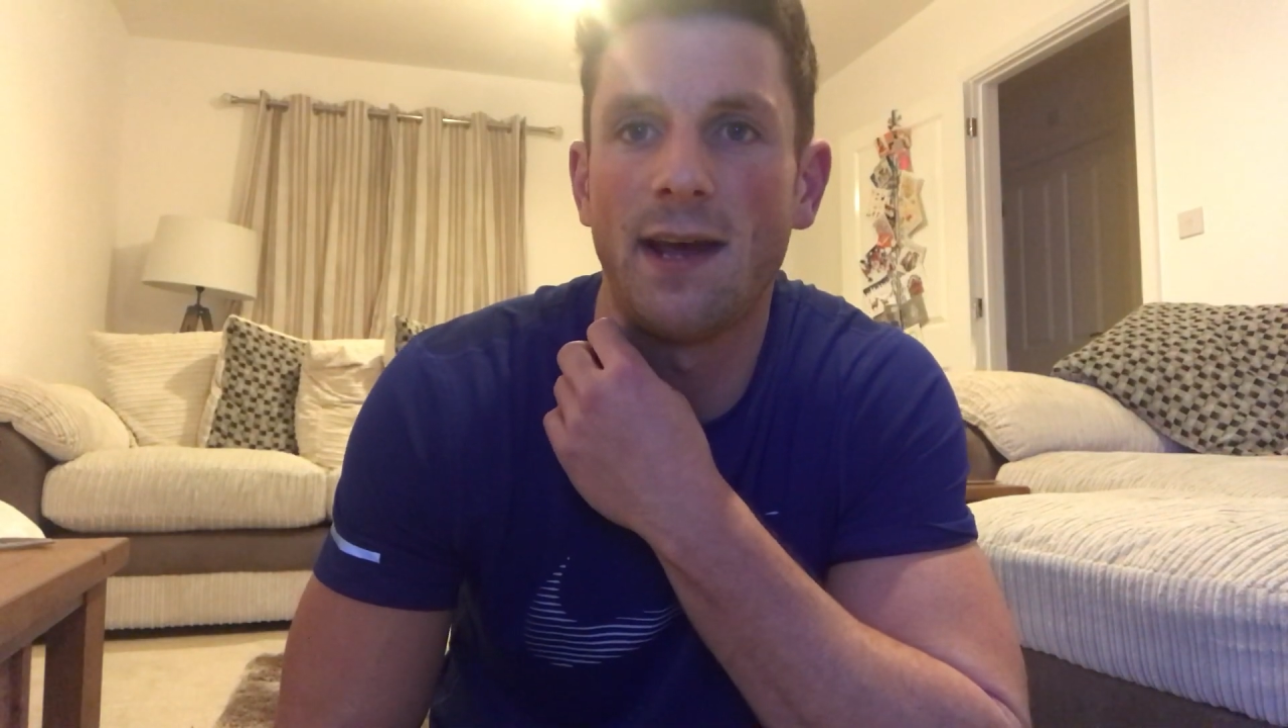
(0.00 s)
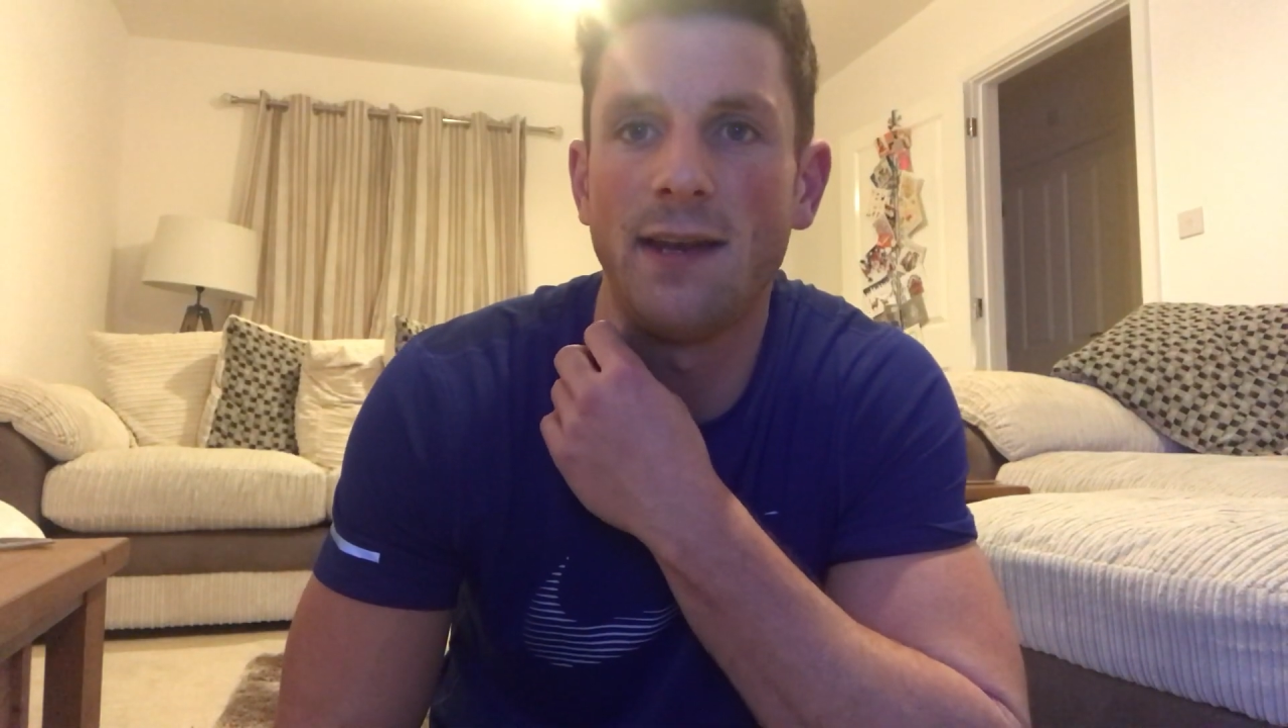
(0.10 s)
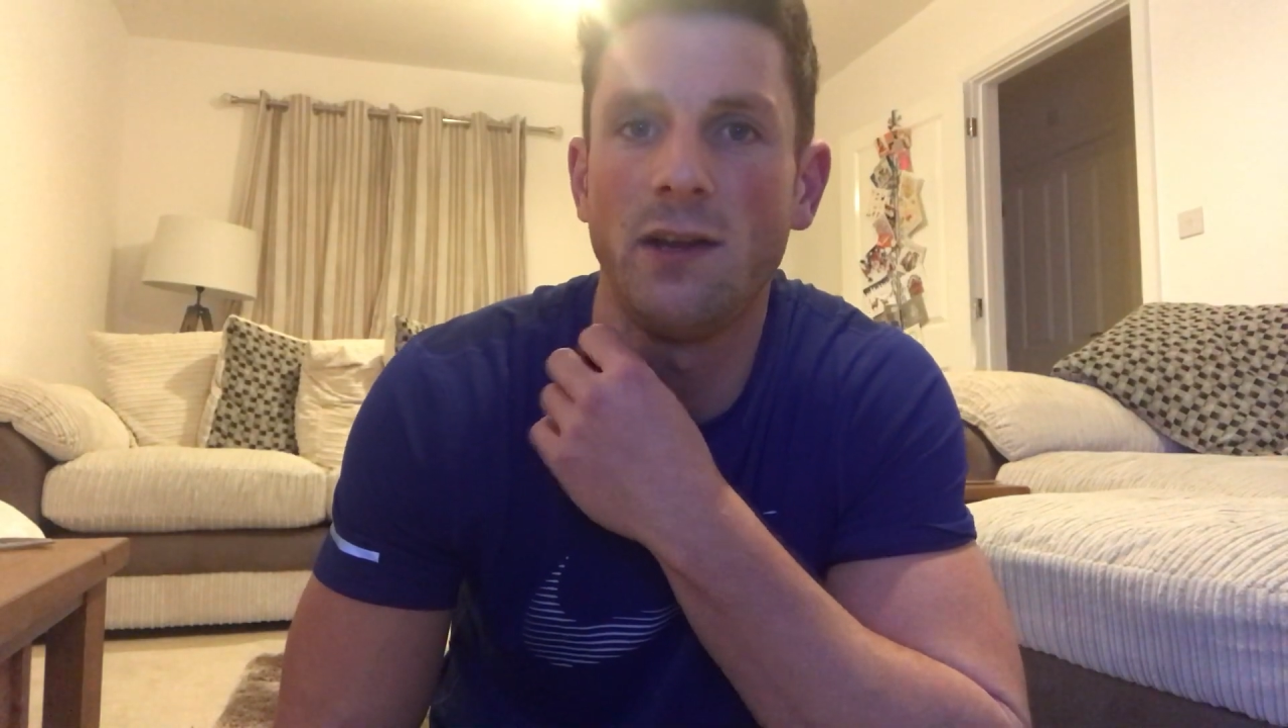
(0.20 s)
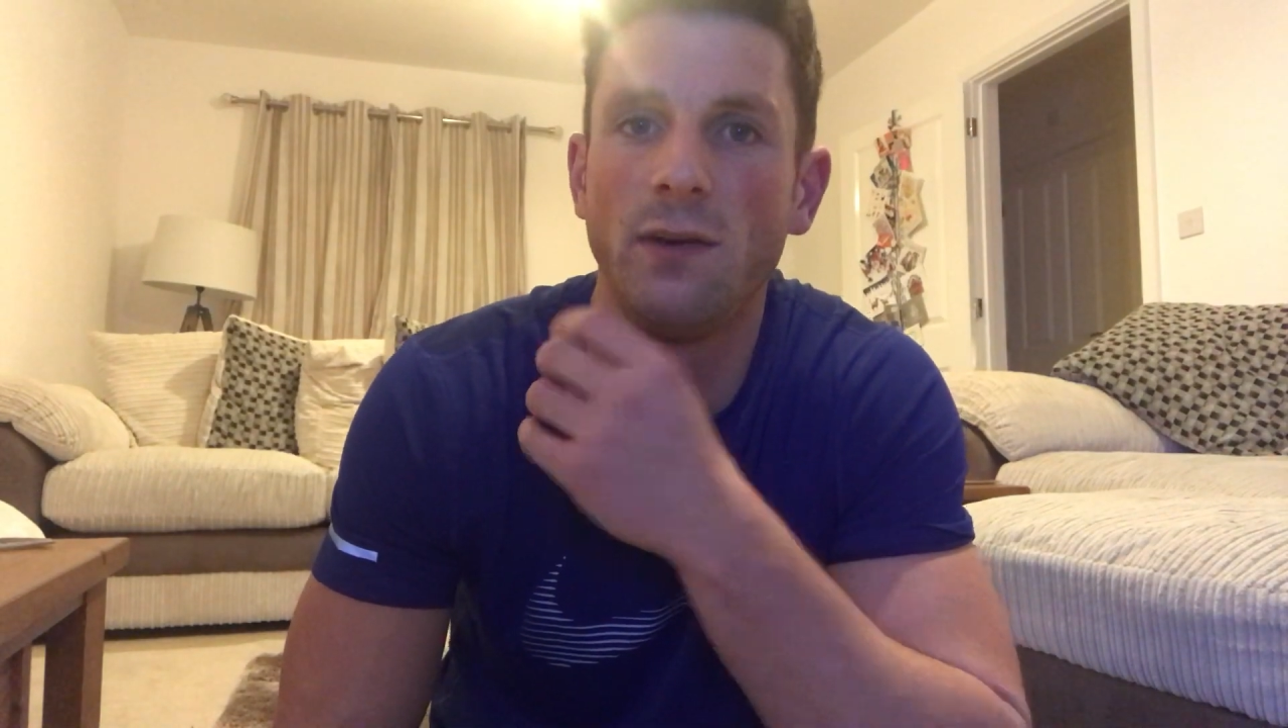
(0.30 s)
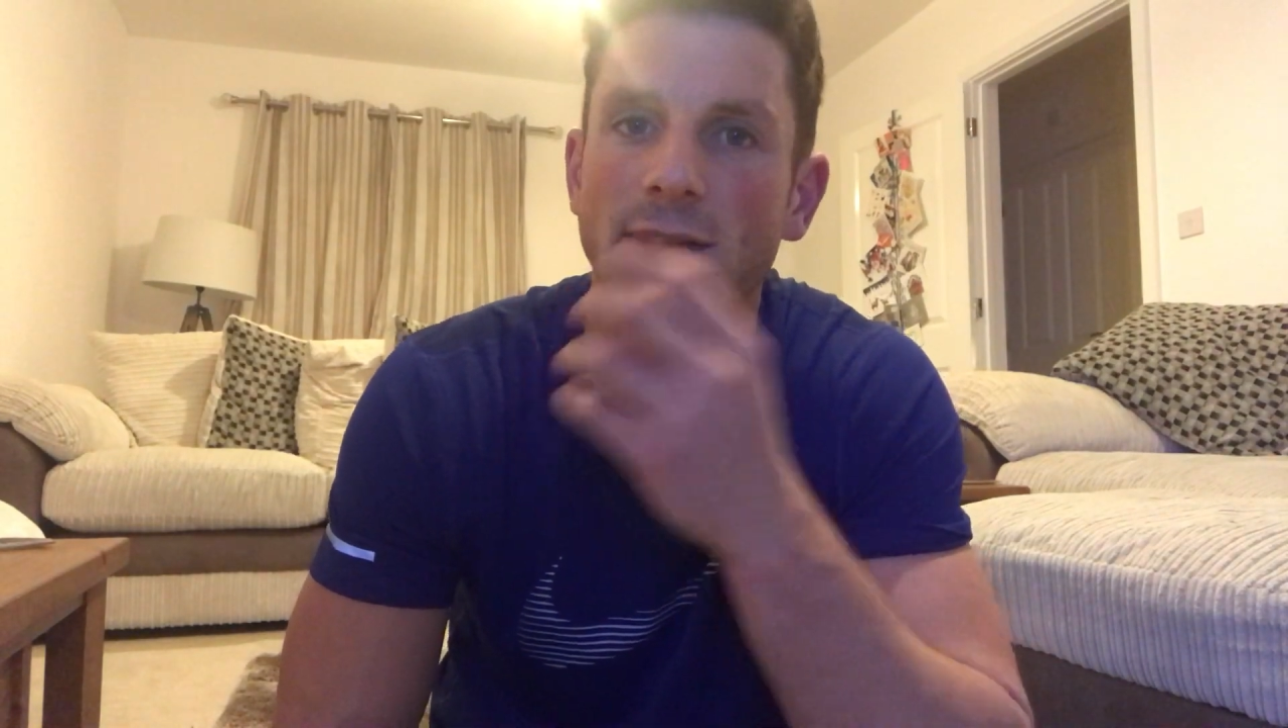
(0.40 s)

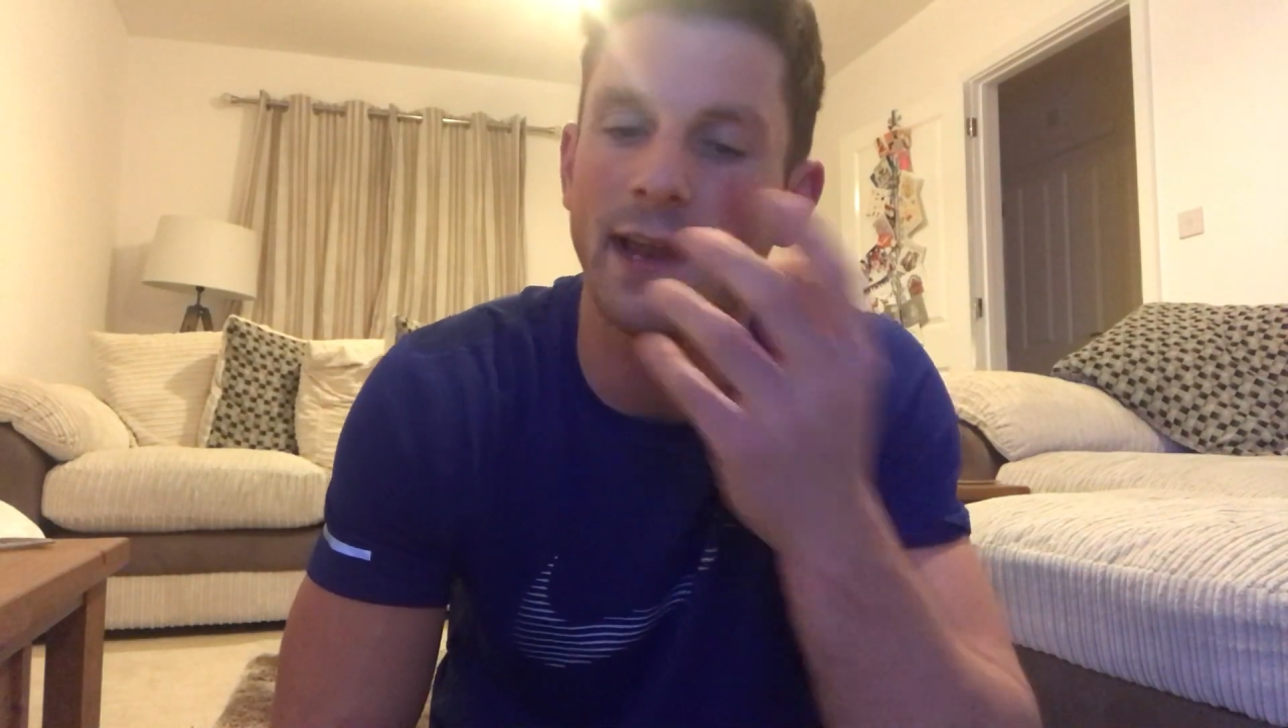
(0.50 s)
and use the